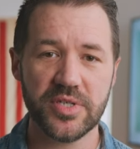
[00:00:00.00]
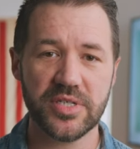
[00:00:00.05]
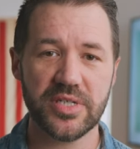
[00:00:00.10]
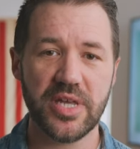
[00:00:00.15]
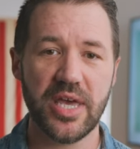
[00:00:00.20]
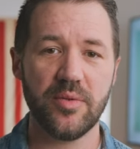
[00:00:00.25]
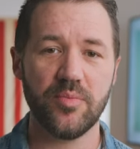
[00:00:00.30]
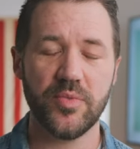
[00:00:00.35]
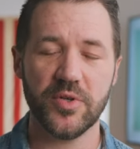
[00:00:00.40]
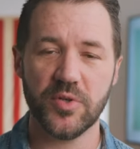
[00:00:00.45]

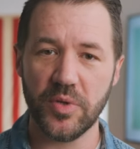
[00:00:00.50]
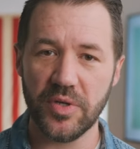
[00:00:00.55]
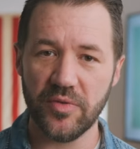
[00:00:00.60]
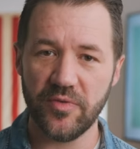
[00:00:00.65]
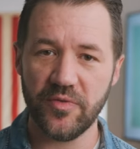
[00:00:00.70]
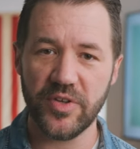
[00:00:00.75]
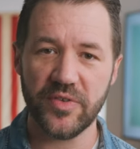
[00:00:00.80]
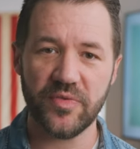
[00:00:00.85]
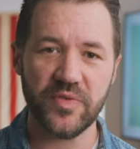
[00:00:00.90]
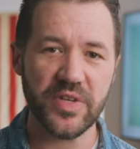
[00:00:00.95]
set between
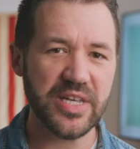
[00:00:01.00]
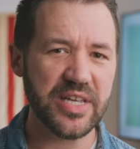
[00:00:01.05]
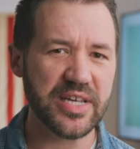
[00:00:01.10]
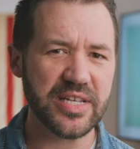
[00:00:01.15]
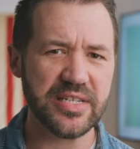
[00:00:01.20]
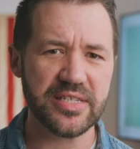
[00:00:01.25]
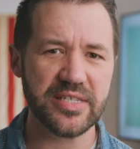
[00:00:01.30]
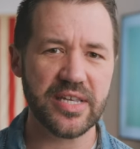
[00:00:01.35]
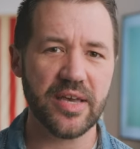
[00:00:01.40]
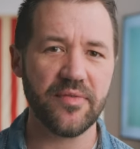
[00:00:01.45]
fifty
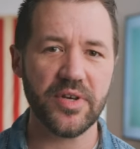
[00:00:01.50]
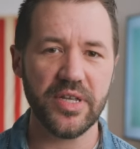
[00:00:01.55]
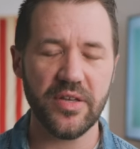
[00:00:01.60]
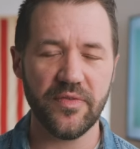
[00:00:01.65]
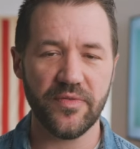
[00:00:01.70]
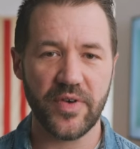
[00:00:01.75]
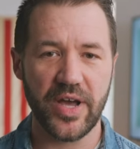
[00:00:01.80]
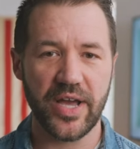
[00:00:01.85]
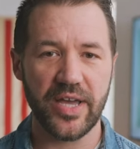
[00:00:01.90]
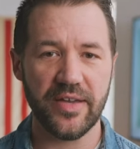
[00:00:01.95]
and
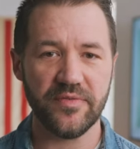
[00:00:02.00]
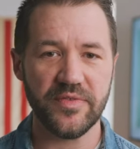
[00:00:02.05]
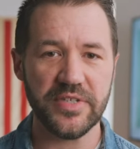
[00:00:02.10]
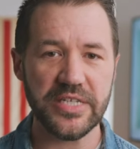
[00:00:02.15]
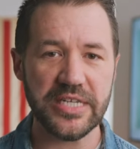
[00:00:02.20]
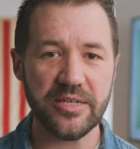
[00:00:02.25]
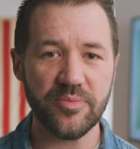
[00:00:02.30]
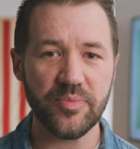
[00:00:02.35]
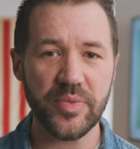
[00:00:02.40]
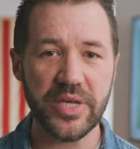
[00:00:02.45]
seventy-five
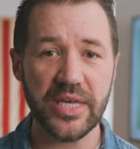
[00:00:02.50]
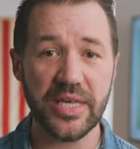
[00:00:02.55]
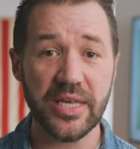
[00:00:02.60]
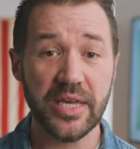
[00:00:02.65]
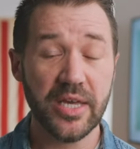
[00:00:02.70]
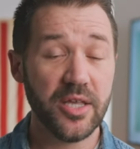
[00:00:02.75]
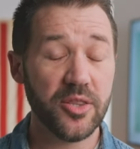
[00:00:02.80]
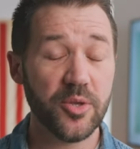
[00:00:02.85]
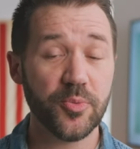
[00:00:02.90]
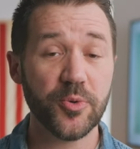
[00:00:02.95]
decibels,
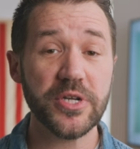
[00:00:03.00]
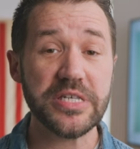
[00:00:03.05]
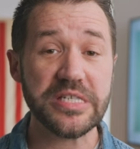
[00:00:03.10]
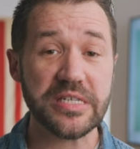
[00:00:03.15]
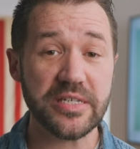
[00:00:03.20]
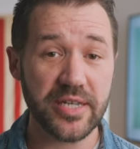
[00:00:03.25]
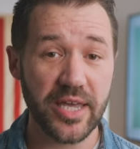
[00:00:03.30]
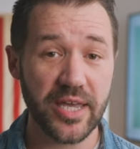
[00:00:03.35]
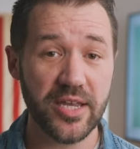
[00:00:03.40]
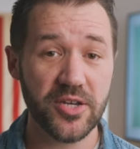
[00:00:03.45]
the
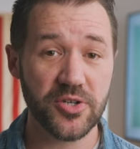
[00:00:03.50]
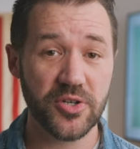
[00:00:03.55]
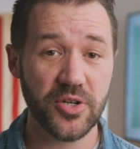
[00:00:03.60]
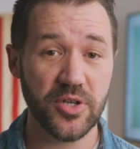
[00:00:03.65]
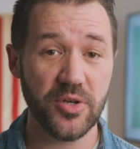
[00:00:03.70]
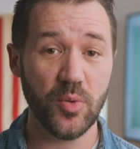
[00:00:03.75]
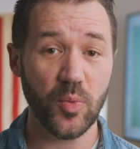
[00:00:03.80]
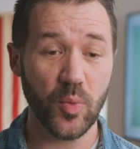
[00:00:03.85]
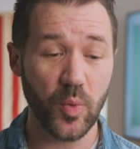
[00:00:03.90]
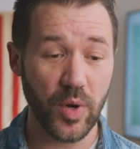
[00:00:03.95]

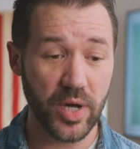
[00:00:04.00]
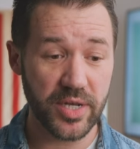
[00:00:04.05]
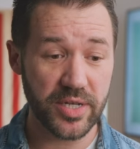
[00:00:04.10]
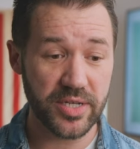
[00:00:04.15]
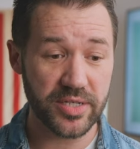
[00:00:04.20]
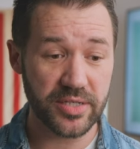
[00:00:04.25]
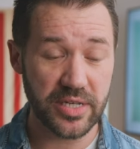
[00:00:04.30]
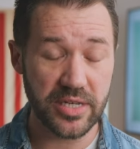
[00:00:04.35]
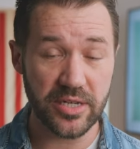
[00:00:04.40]
presentation was